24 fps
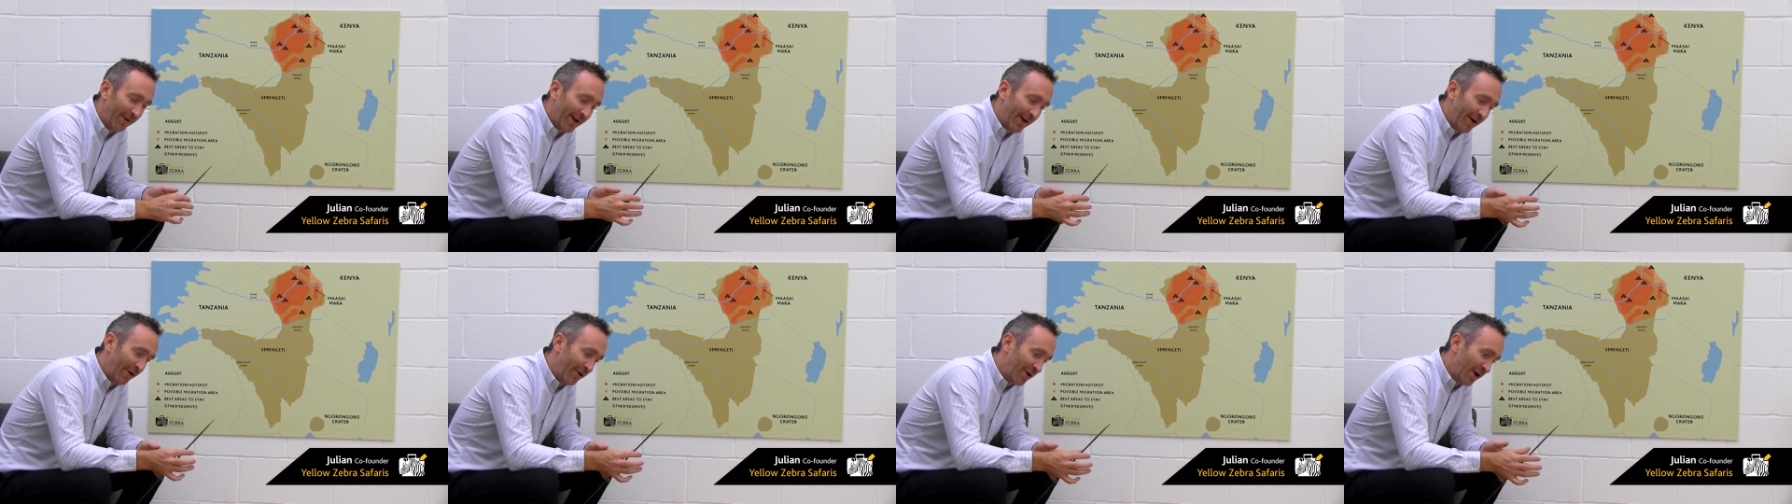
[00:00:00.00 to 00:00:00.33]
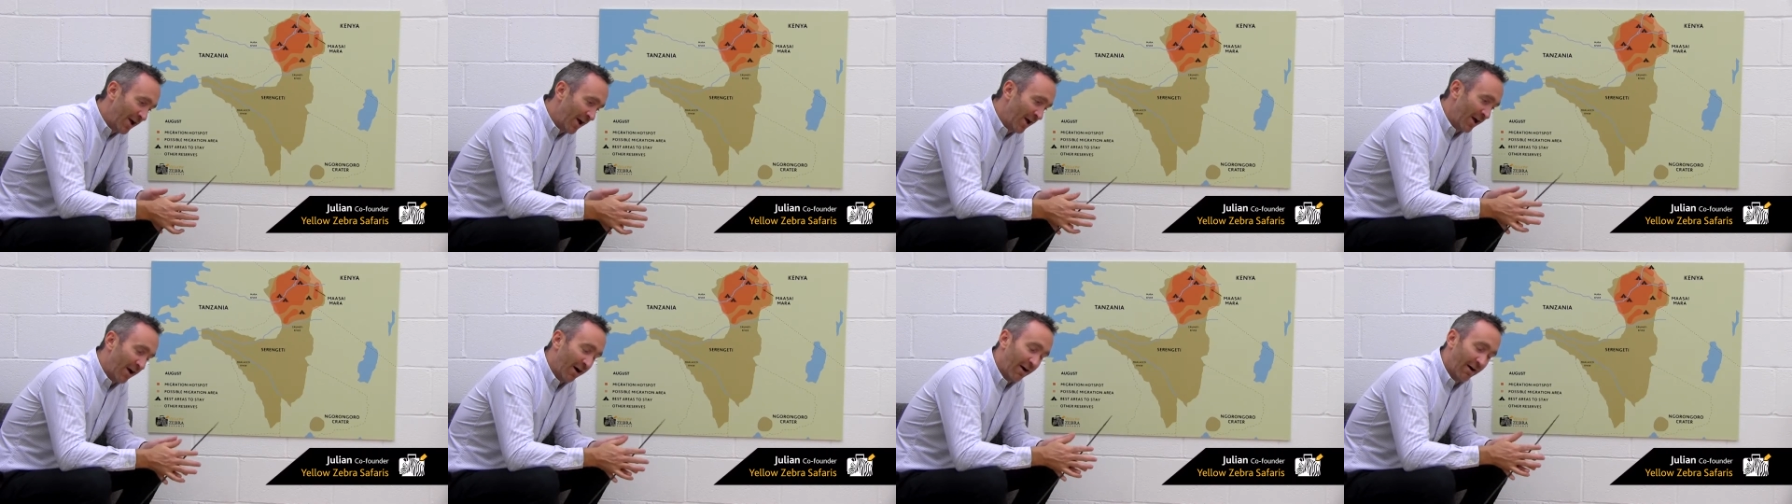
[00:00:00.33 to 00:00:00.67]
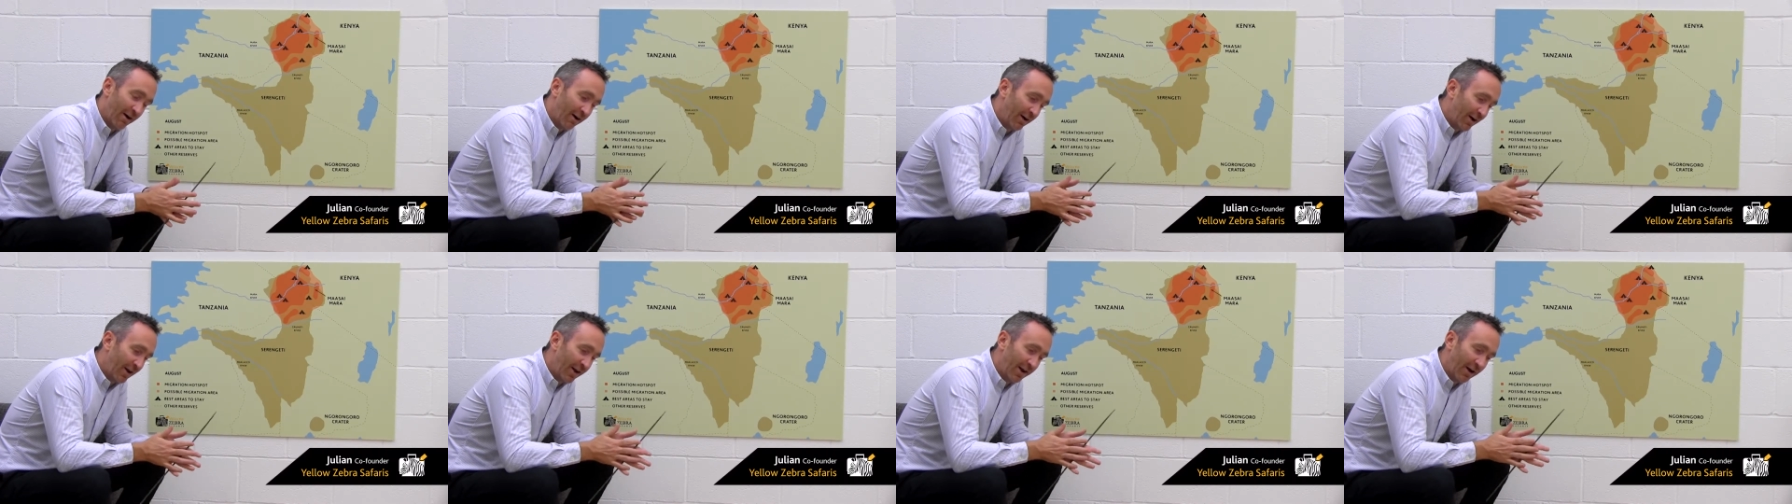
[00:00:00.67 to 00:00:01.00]
Now,
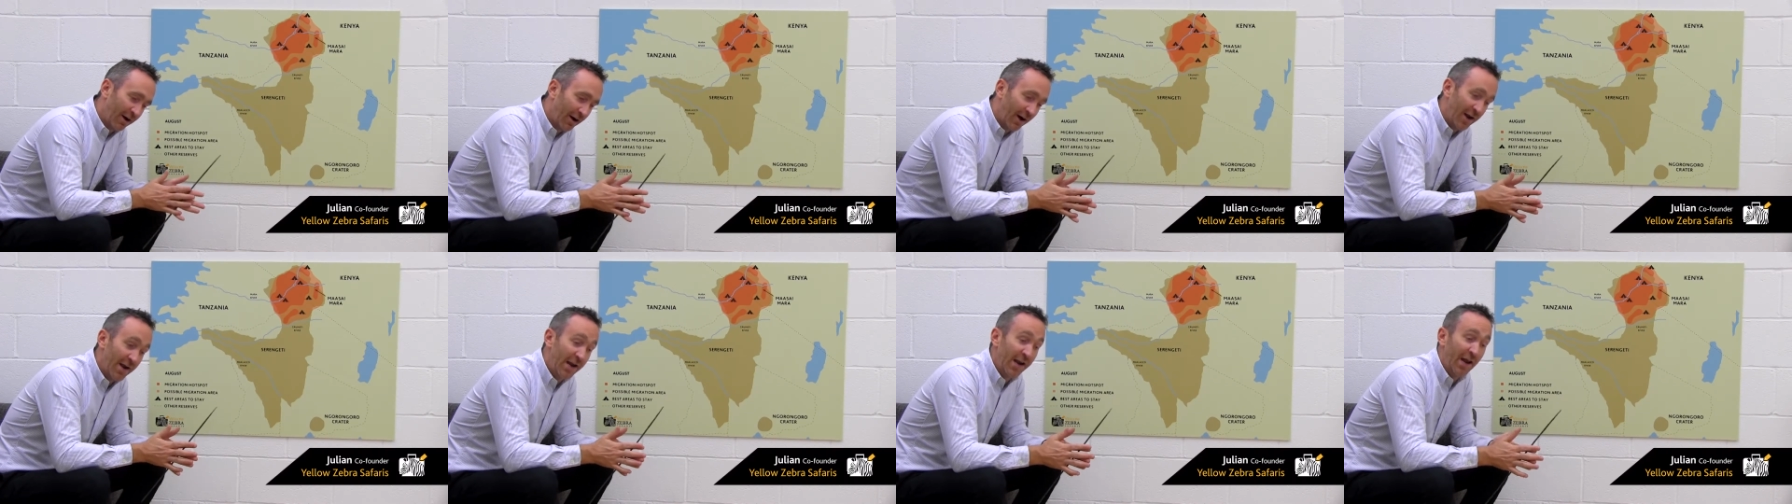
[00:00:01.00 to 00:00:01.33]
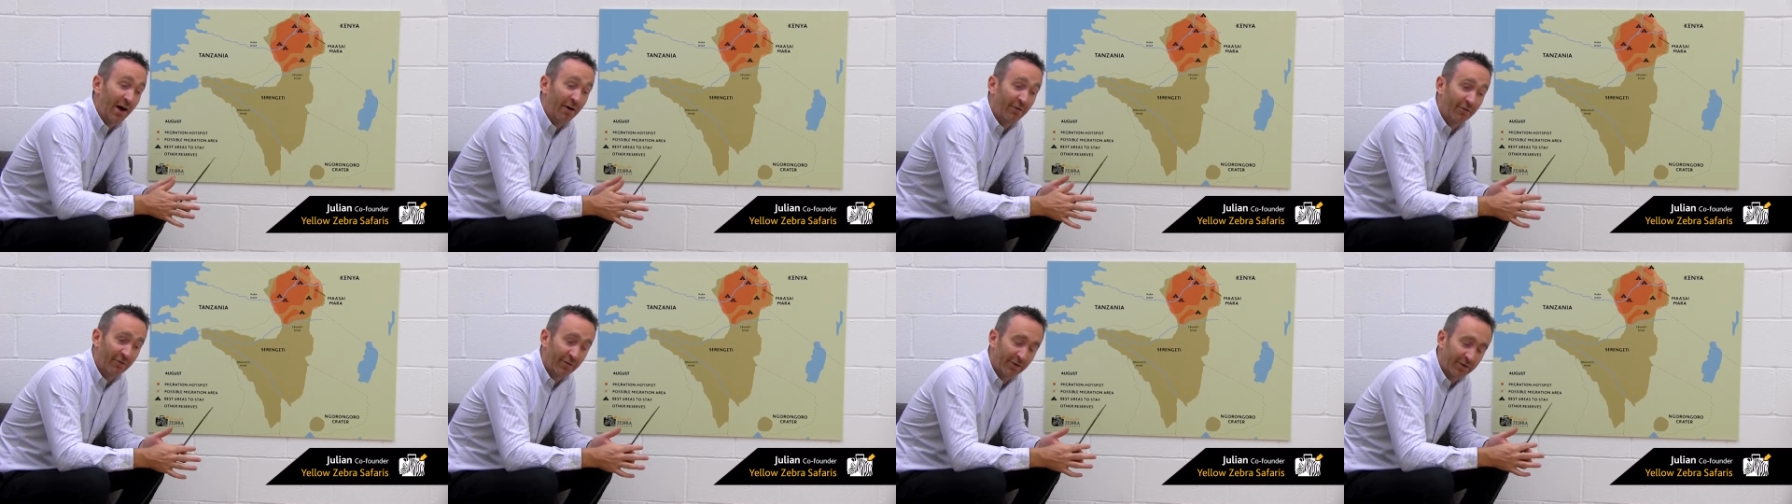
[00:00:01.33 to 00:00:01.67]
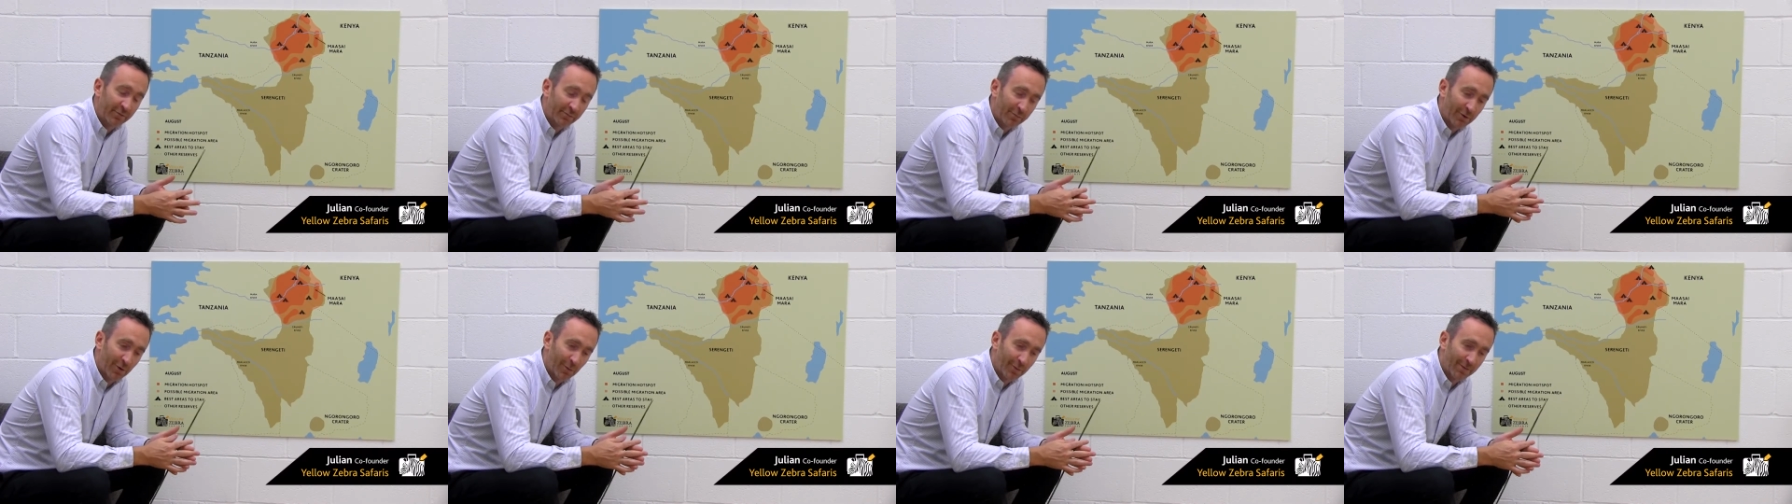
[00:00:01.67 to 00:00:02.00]
I love
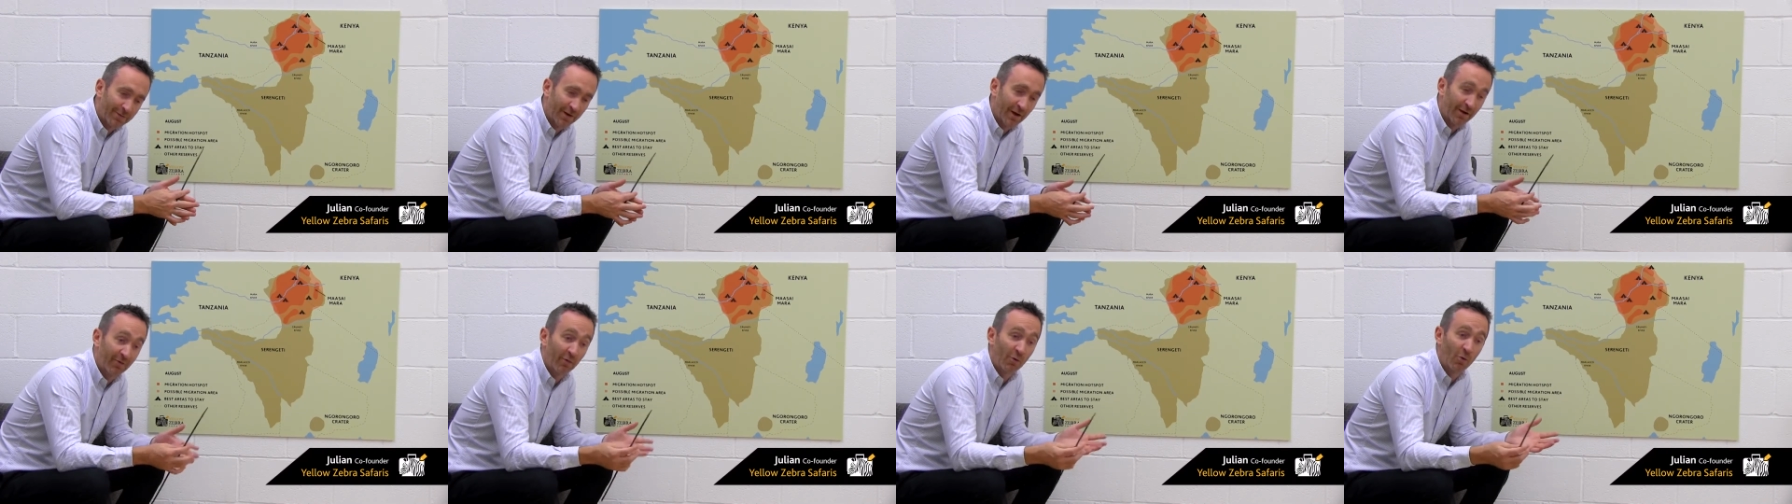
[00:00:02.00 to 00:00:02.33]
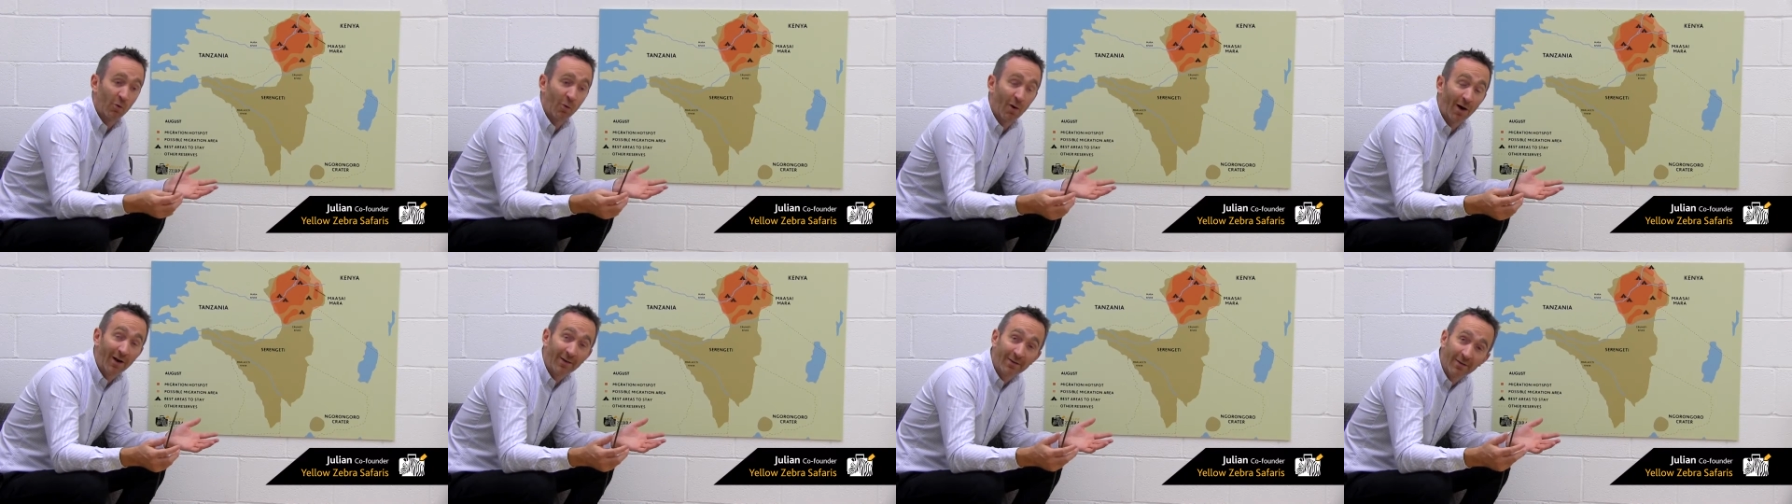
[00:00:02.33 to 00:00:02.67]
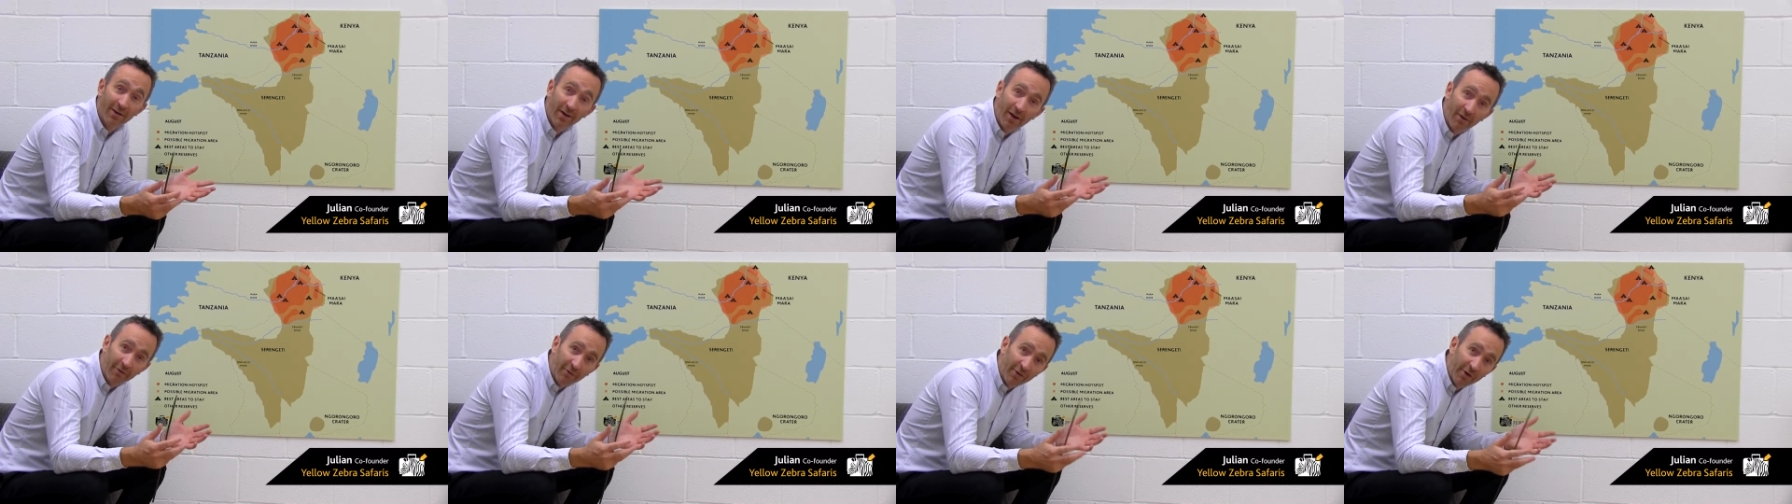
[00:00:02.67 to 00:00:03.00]
this property. I've always
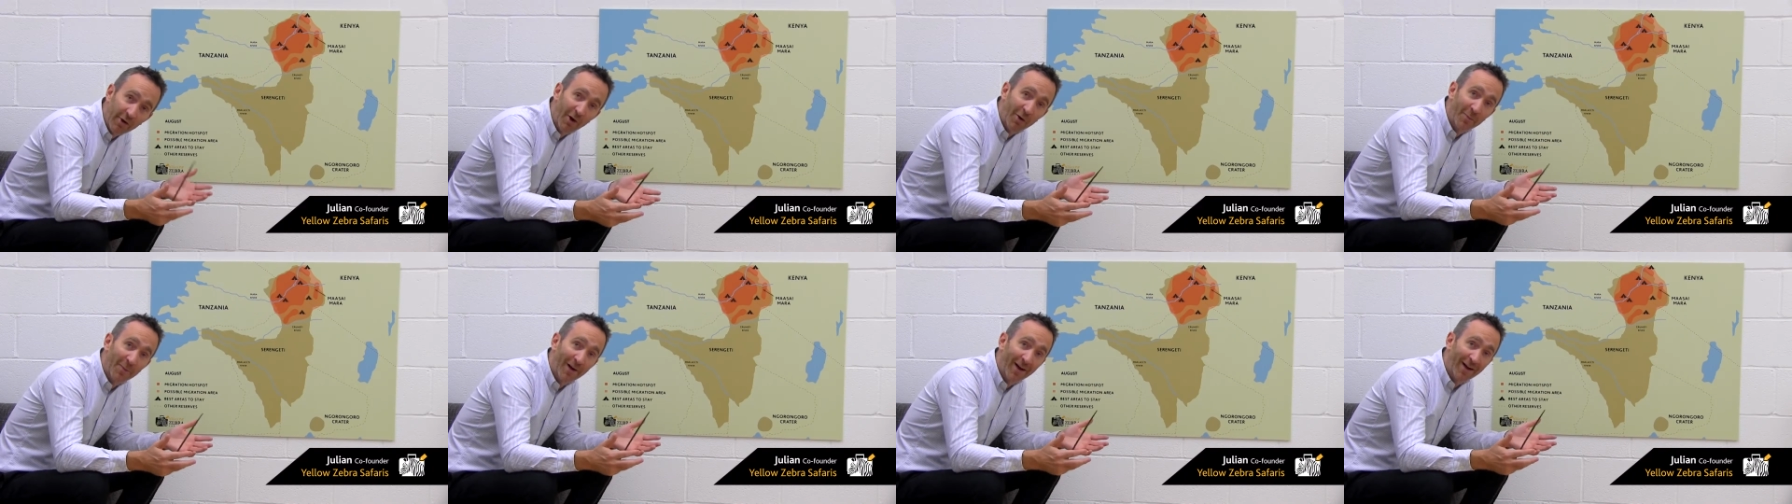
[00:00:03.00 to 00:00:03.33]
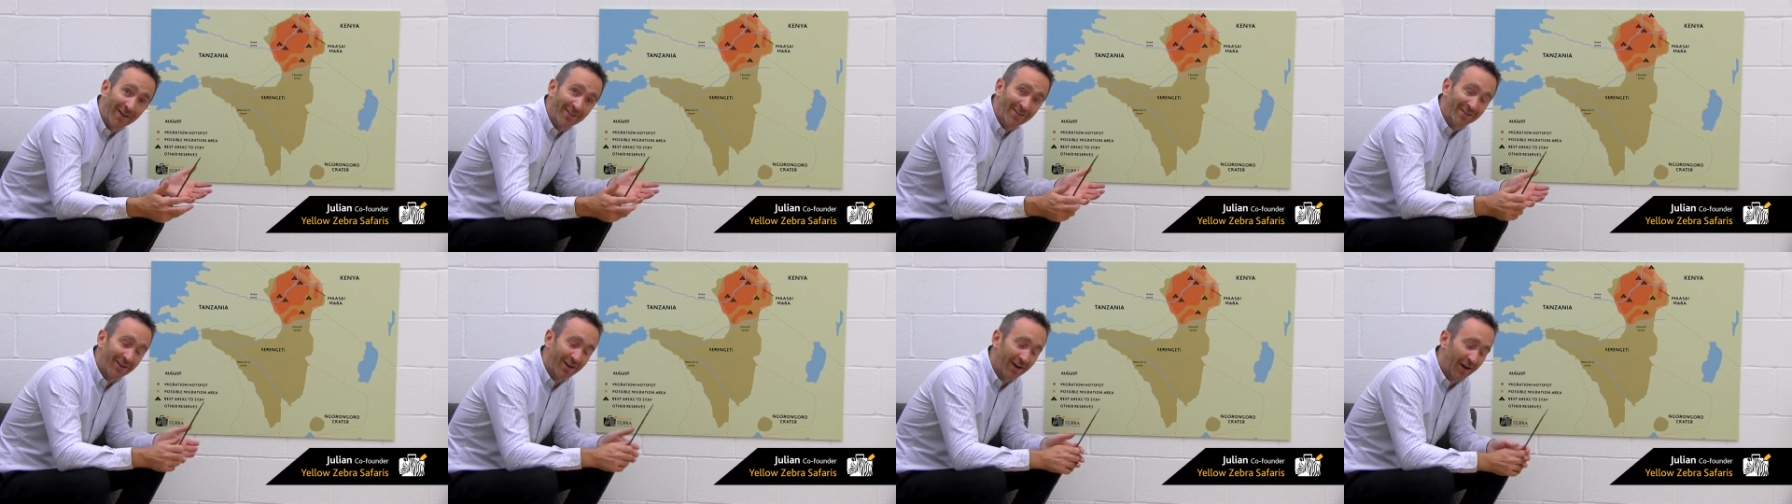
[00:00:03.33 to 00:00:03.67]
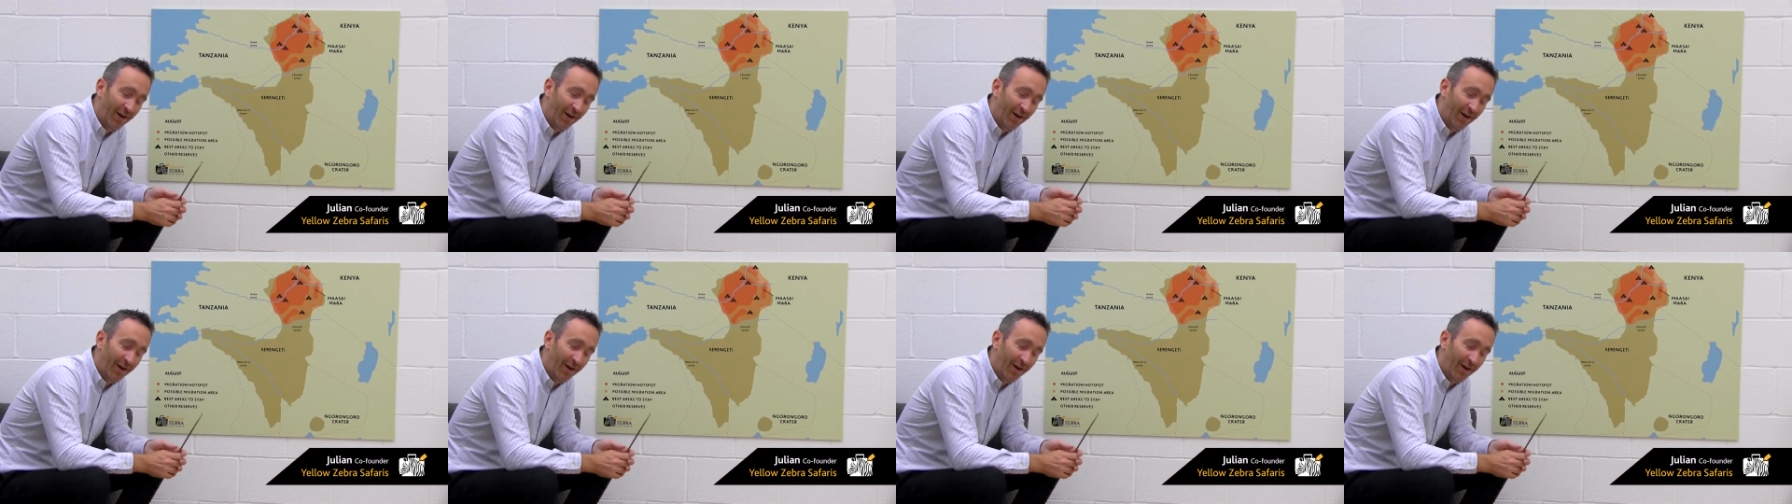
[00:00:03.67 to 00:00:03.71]
loved Nomad.